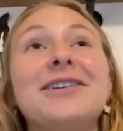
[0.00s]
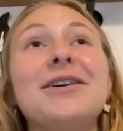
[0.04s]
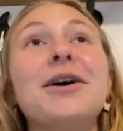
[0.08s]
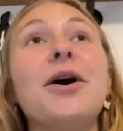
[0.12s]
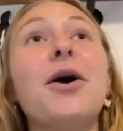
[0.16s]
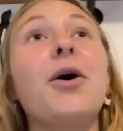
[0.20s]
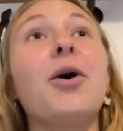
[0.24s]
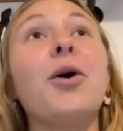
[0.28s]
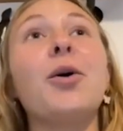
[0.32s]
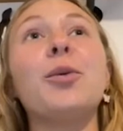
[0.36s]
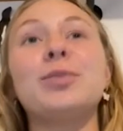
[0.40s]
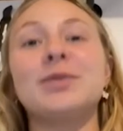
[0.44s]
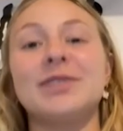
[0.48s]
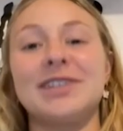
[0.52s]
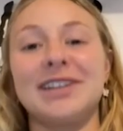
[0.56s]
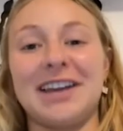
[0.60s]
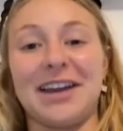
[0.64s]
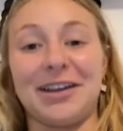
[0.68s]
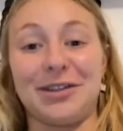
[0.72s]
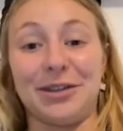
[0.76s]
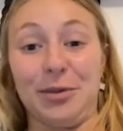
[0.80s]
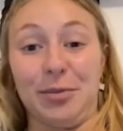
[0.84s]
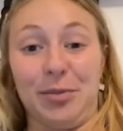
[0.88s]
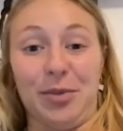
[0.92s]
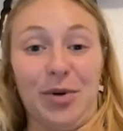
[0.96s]
hope to
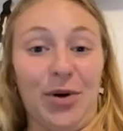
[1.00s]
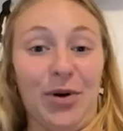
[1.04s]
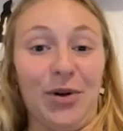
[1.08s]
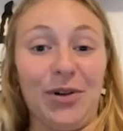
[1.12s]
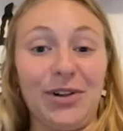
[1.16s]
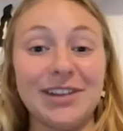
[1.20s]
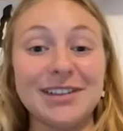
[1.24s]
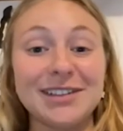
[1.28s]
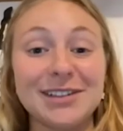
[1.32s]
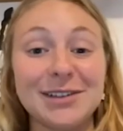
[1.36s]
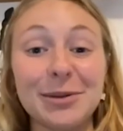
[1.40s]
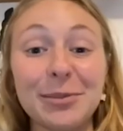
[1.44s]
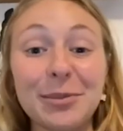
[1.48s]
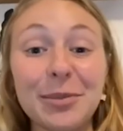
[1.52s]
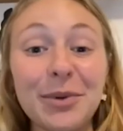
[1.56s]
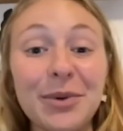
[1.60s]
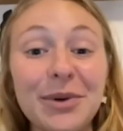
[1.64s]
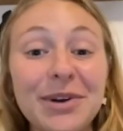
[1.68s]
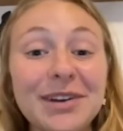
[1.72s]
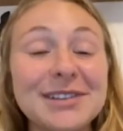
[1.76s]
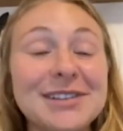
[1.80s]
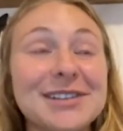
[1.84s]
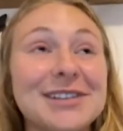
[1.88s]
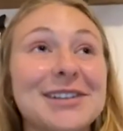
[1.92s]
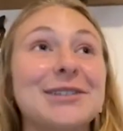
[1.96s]
get the ball at some
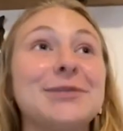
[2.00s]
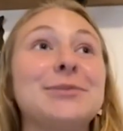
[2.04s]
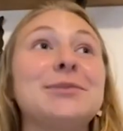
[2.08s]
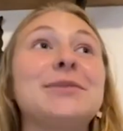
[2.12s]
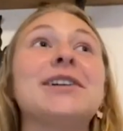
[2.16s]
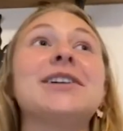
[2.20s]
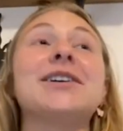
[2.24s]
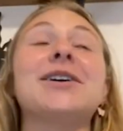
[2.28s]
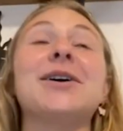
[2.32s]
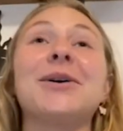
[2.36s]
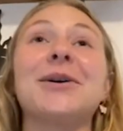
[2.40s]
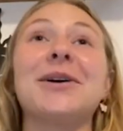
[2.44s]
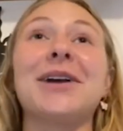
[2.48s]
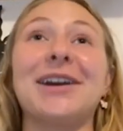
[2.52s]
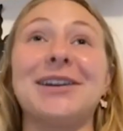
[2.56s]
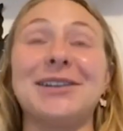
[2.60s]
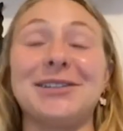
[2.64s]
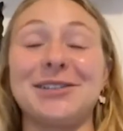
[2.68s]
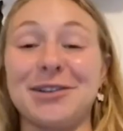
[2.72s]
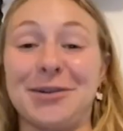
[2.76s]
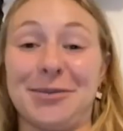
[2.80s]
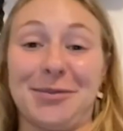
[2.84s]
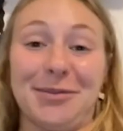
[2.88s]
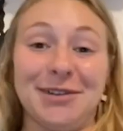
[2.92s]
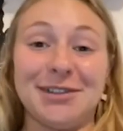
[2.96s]
points. And I'm like, okay,
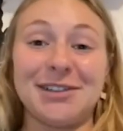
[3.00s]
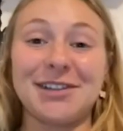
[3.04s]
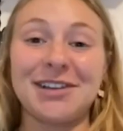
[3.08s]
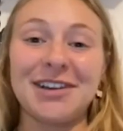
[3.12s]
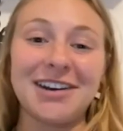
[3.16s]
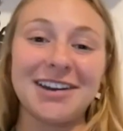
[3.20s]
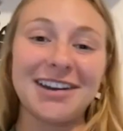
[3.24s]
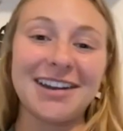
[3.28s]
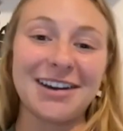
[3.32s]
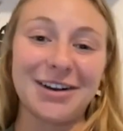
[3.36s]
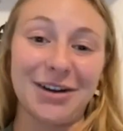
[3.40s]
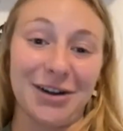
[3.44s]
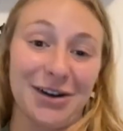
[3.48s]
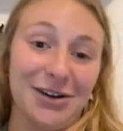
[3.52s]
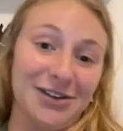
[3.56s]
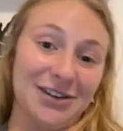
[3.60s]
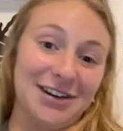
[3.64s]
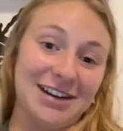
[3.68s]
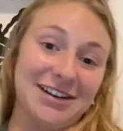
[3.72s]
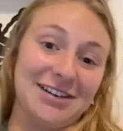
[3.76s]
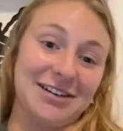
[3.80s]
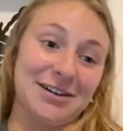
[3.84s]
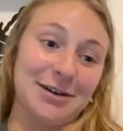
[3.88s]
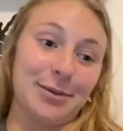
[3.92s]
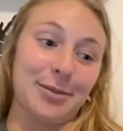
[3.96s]
someone's gonna get hurt
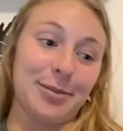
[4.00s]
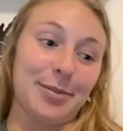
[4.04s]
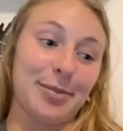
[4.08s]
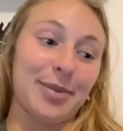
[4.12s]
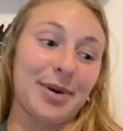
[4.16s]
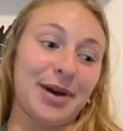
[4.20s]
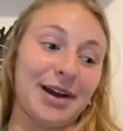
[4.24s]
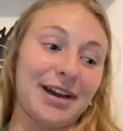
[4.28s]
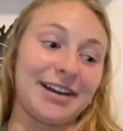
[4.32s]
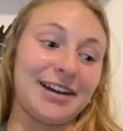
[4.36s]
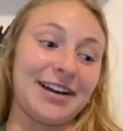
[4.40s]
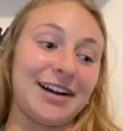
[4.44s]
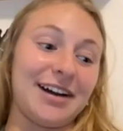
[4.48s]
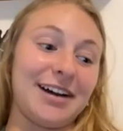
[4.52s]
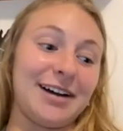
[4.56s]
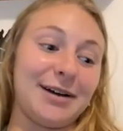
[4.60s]
here. But